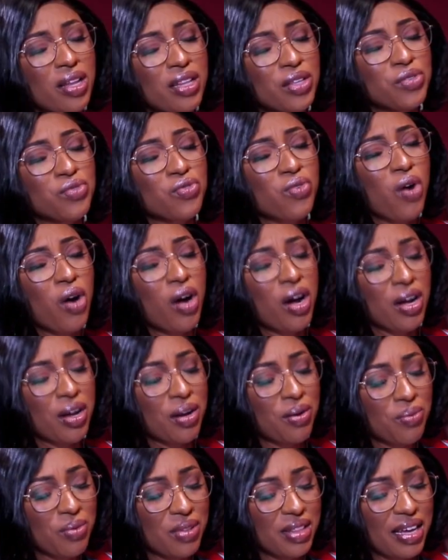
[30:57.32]
What is
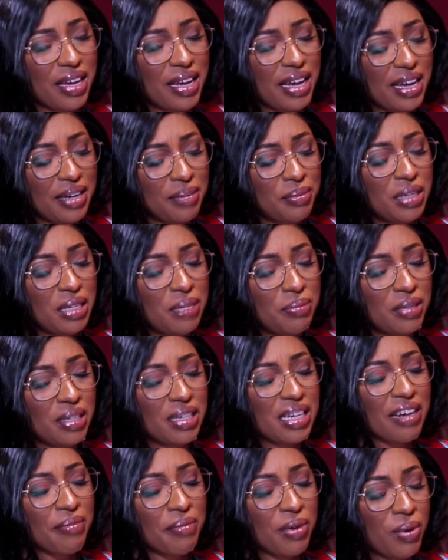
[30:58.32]
wrong with the
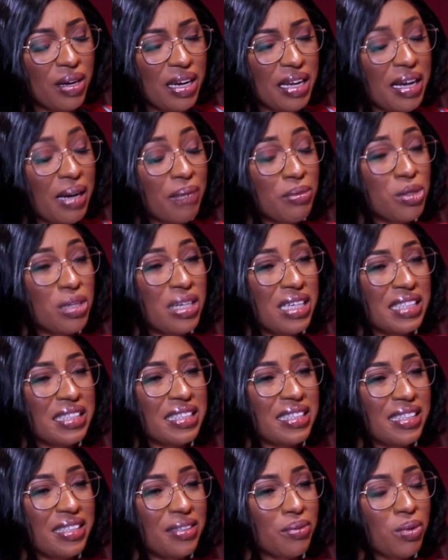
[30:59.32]
NPP government when it comes to listening?